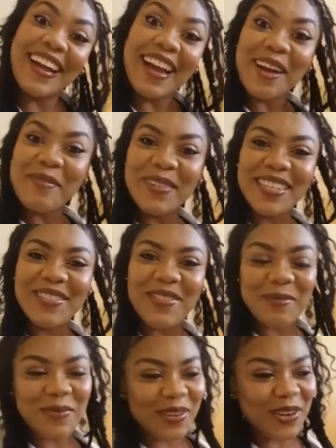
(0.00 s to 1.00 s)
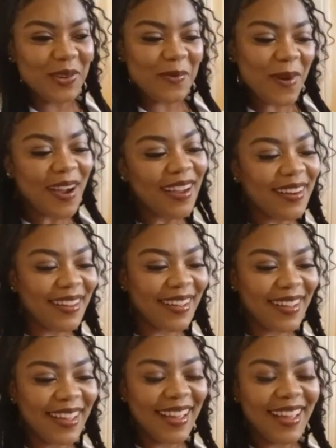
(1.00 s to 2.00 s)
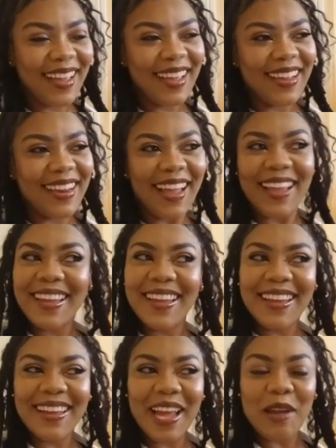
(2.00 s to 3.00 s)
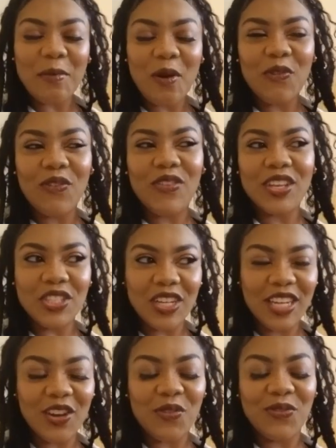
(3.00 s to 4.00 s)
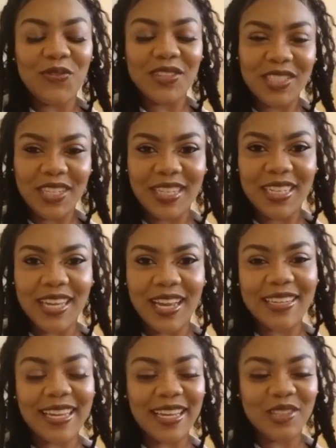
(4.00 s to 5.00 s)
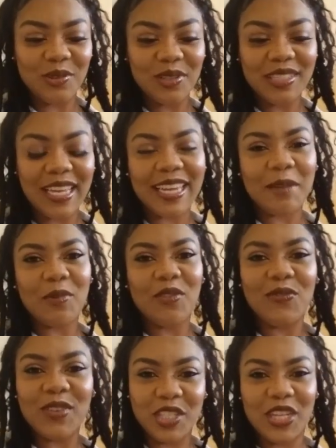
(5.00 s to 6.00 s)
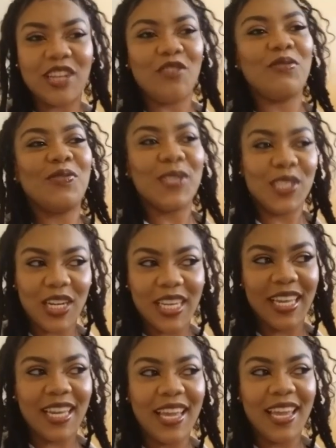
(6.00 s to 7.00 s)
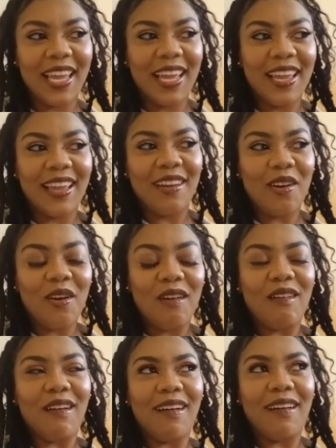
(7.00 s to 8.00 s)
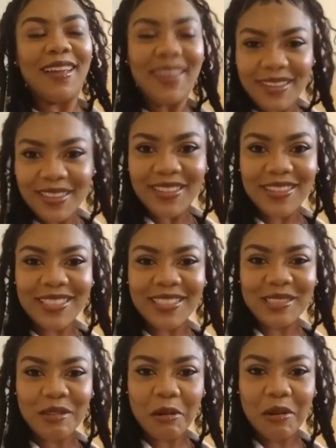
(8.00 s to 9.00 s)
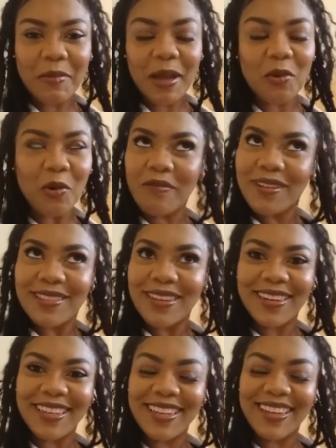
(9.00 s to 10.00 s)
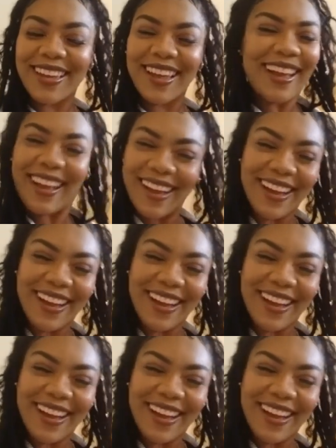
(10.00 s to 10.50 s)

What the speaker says: I can't believe I'm 31. Like, I'm officially an adult, and I'm officially in the 30s club. I'm over 30.